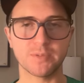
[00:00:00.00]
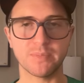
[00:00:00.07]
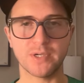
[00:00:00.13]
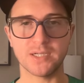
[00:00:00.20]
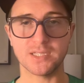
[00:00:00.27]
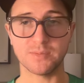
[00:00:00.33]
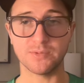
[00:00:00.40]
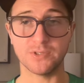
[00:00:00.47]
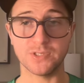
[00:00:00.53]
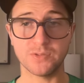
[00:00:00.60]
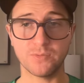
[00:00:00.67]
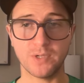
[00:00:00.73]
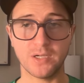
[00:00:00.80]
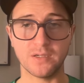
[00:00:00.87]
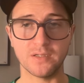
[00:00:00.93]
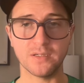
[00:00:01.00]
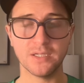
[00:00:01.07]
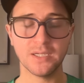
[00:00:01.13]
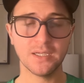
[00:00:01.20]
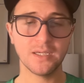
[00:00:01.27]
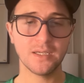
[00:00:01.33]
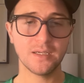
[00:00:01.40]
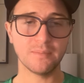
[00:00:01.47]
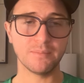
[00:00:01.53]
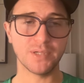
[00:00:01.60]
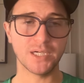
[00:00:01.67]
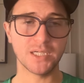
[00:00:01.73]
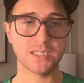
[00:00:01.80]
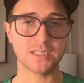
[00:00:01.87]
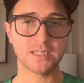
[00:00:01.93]
are possible as well,
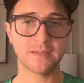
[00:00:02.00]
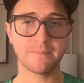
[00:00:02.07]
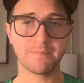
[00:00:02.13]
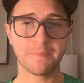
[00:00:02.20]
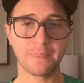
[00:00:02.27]
but